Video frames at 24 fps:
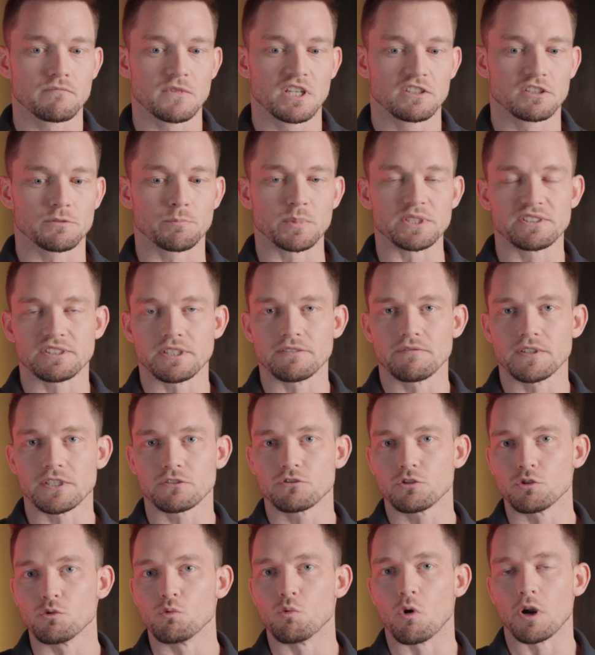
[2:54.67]
specific
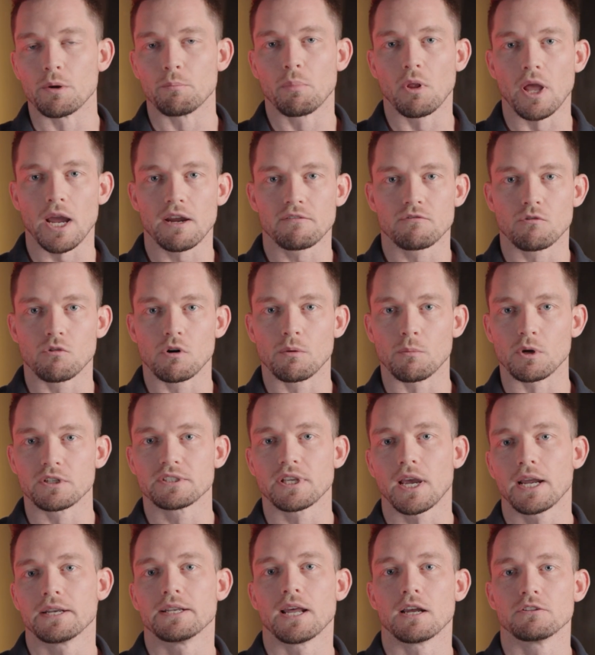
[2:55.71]
to one platform or
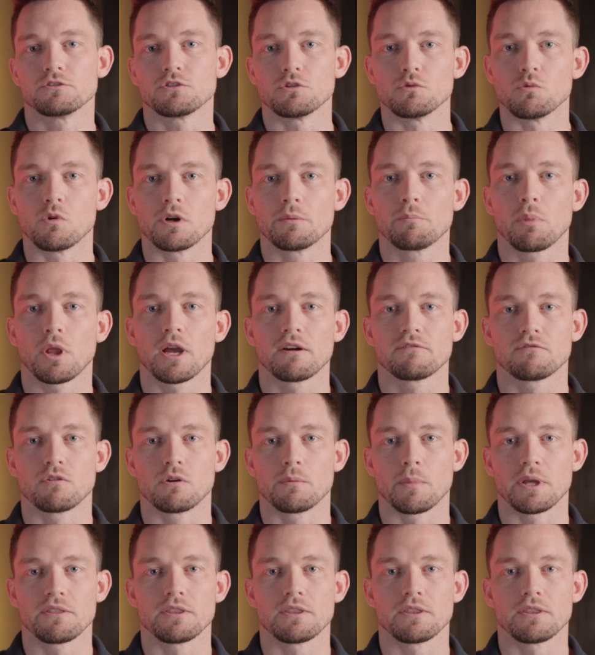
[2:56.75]
tied down to one platform.